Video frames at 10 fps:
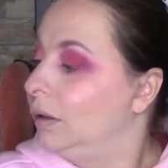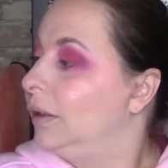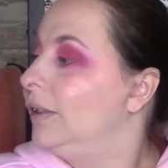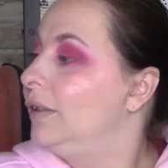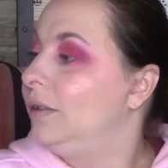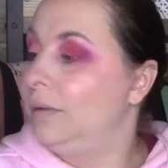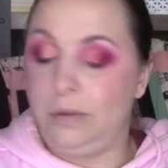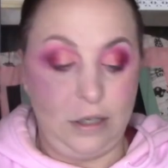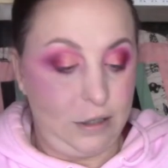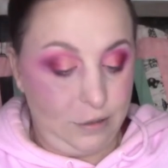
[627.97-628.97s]
Let's do
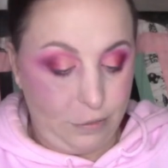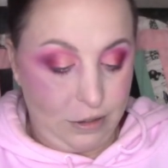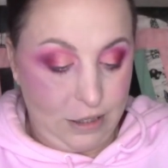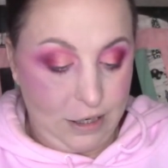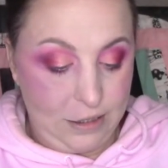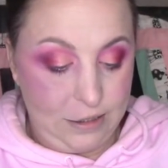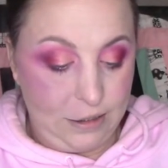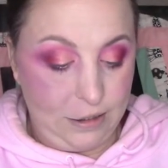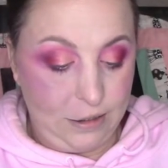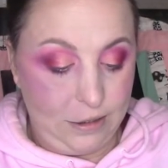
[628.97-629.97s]
this with the
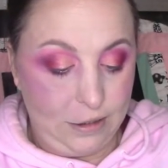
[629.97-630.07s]
icing.